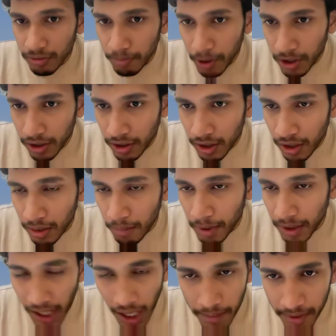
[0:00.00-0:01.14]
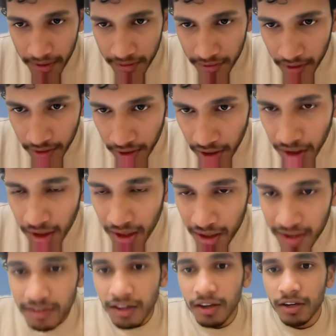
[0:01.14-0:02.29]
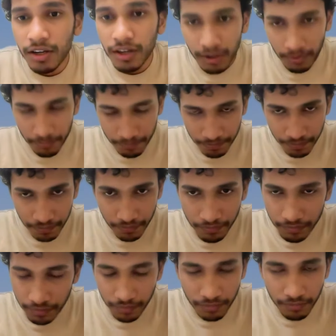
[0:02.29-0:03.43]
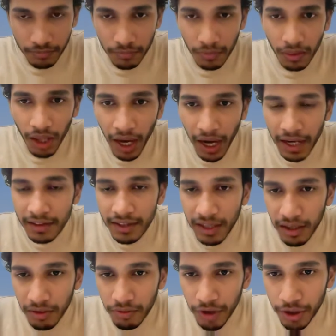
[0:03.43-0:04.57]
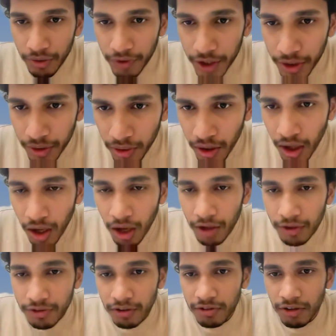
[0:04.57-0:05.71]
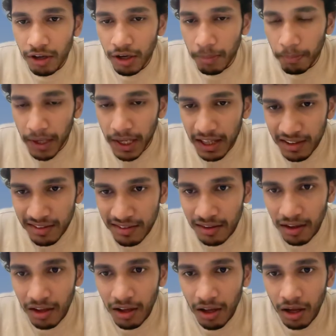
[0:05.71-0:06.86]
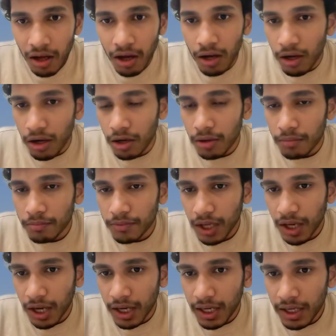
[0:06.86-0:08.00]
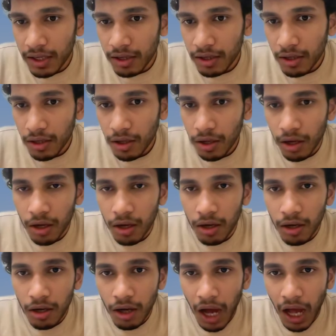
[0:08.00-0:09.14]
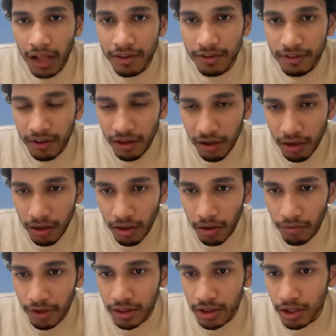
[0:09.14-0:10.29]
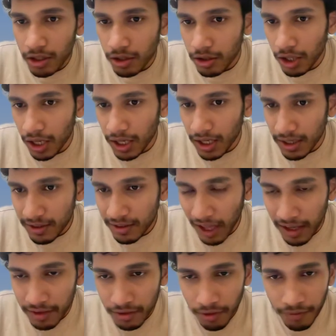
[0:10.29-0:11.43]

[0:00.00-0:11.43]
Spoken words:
particular number can be inserted, insert it. At the end, what do we do? Just replace the current answer with the current size of